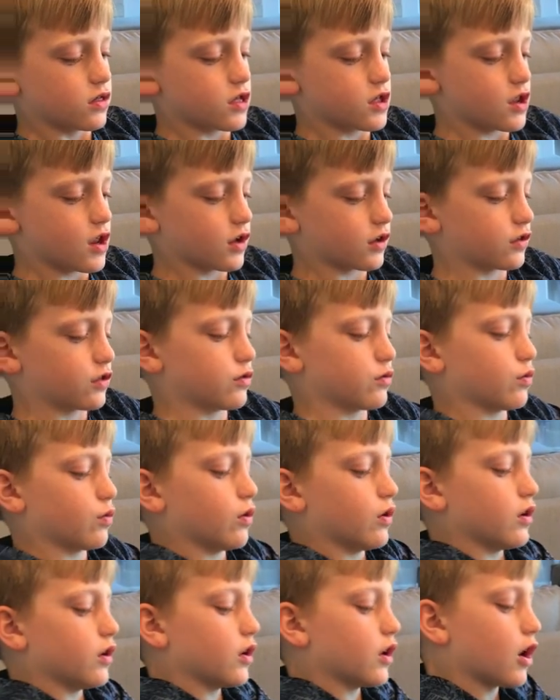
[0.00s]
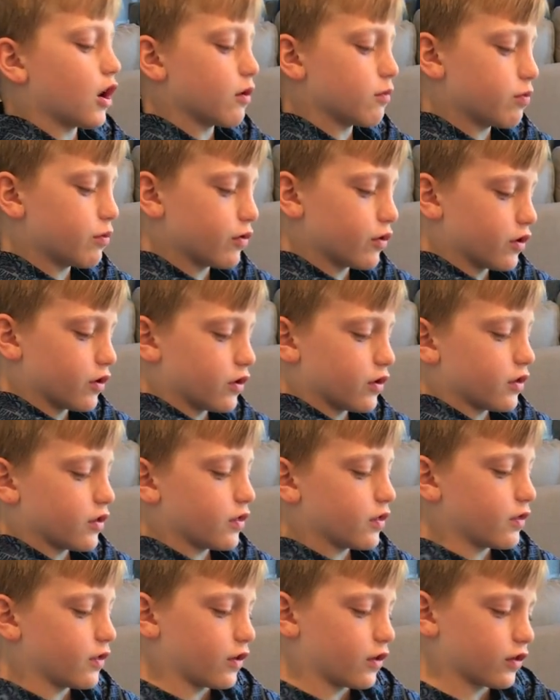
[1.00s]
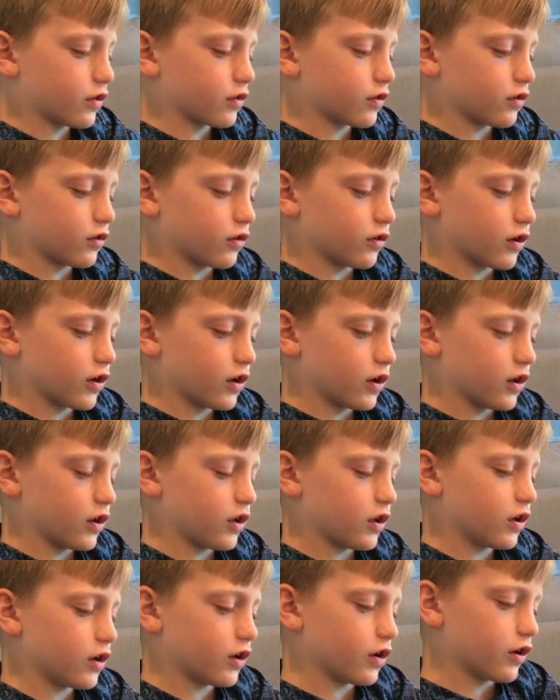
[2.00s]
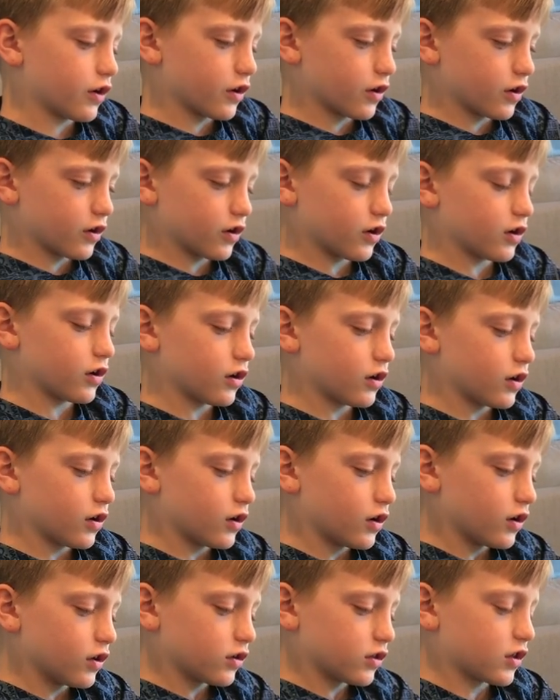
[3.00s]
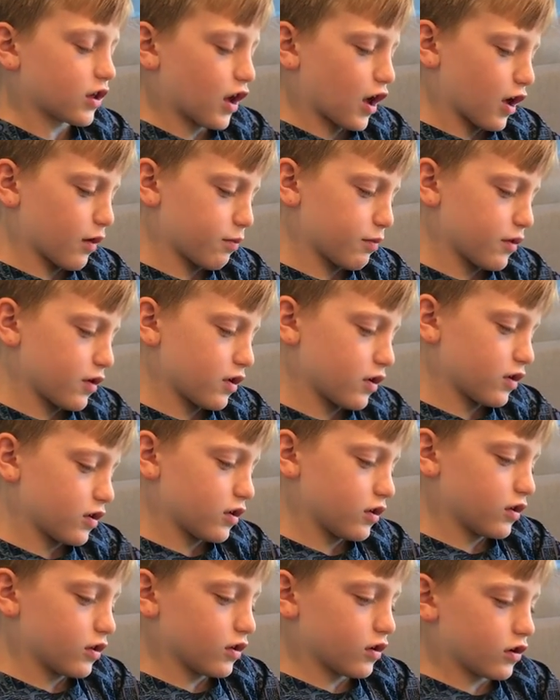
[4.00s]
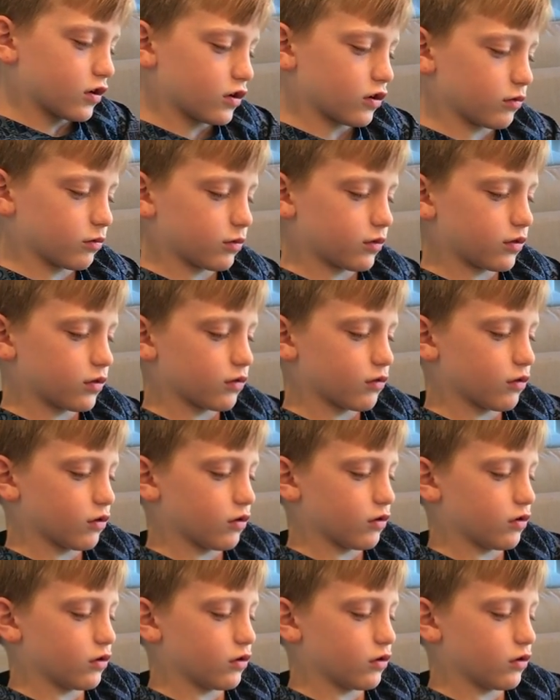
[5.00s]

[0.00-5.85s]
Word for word: The next one, I put this right here, tap it, comes through